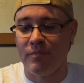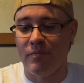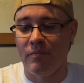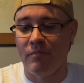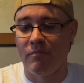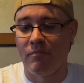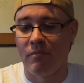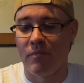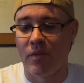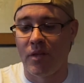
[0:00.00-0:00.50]

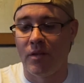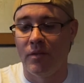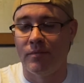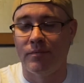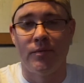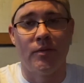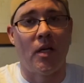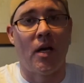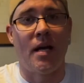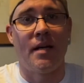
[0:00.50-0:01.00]
All
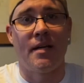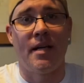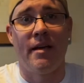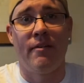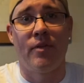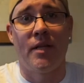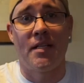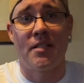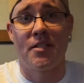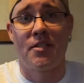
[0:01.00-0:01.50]
right,
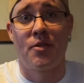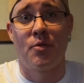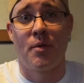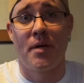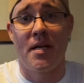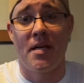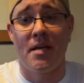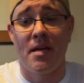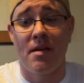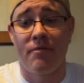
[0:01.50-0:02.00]
Dave, well, that's
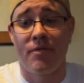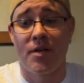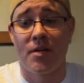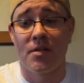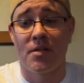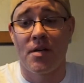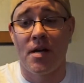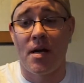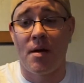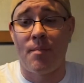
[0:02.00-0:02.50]
three of
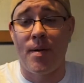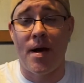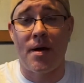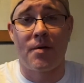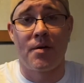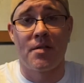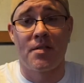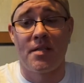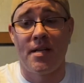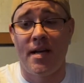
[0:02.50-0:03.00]
your
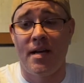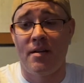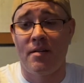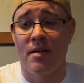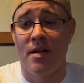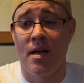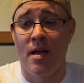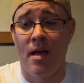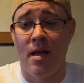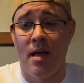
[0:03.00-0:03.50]
powders
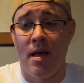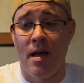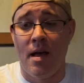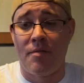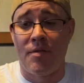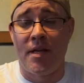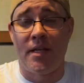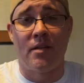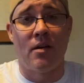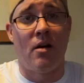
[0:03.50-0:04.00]
down. I
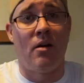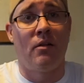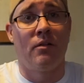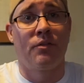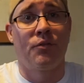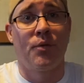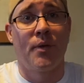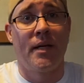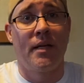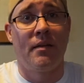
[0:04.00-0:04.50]
think
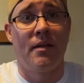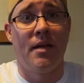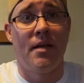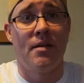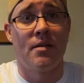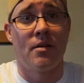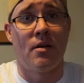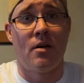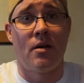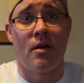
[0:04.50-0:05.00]
all three of
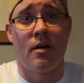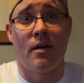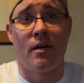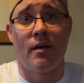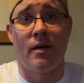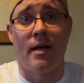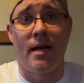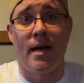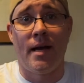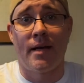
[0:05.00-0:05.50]
these
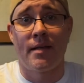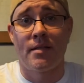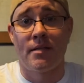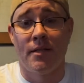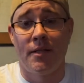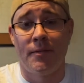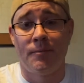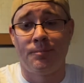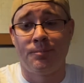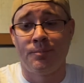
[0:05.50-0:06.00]
are
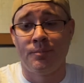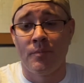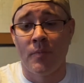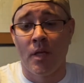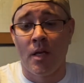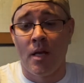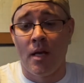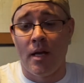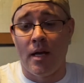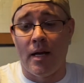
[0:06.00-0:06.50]
excellent.
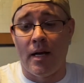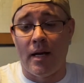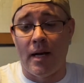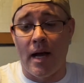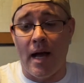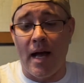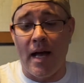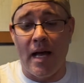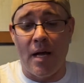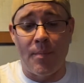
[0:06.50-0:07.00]

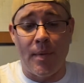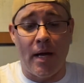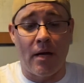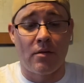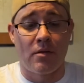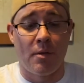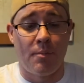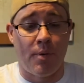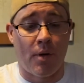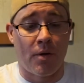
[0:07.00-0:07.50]
I am
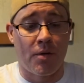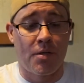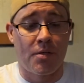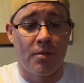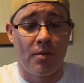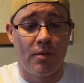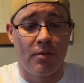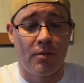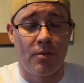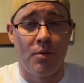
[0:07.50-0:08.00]
actually
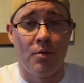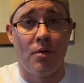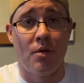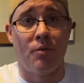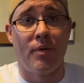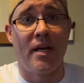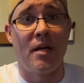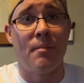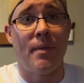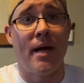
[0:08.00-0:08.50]
partial to the
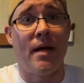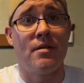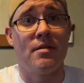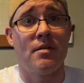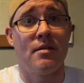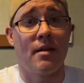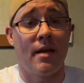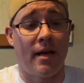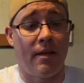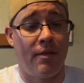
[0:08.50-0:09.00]

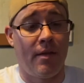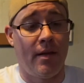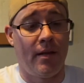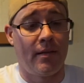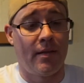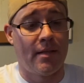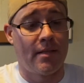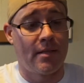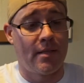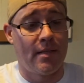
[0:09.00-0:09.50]
Reimagined. I think
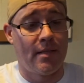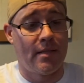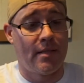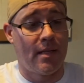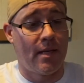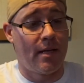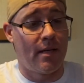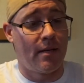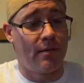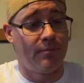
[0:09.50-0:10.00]
this is,
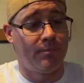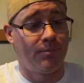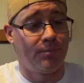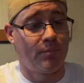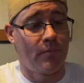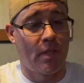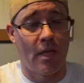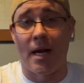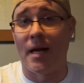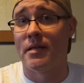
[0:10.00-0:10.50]
I
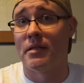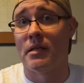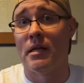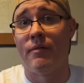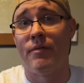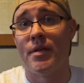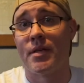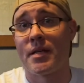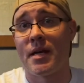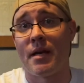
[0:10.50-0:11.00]
just
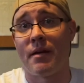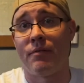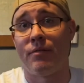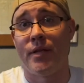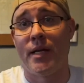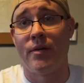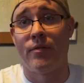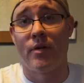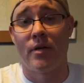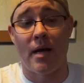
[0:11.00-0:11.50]
love this kind of
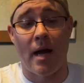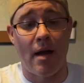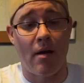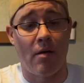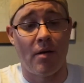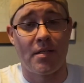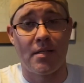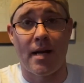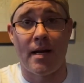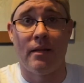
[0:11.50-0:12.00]
flavor. I
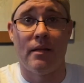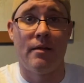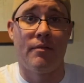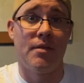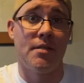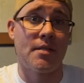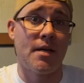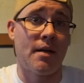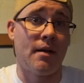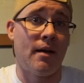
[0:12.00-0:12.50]
love
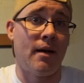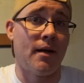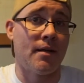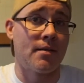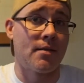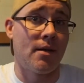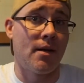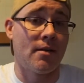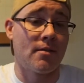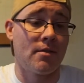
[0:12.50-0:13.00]
these kind of hot
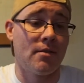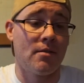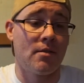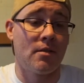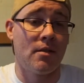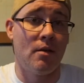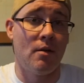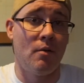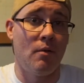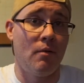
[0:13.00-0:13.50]
sauces.
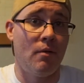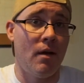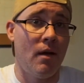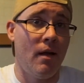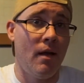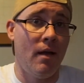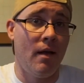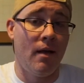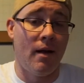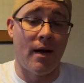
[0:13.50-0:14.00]
So
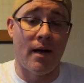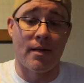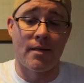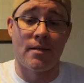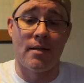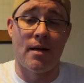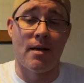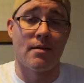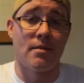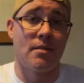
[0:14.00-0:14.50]
hot
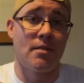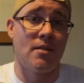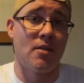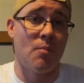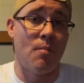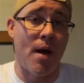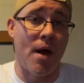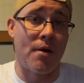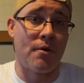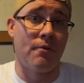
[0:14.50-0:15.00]
sauces in the
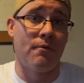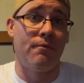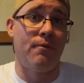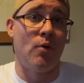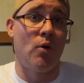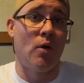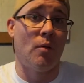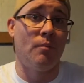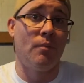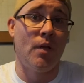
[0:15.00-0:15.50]
powdered
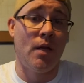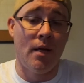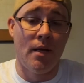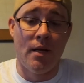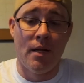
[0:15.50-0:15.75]
form.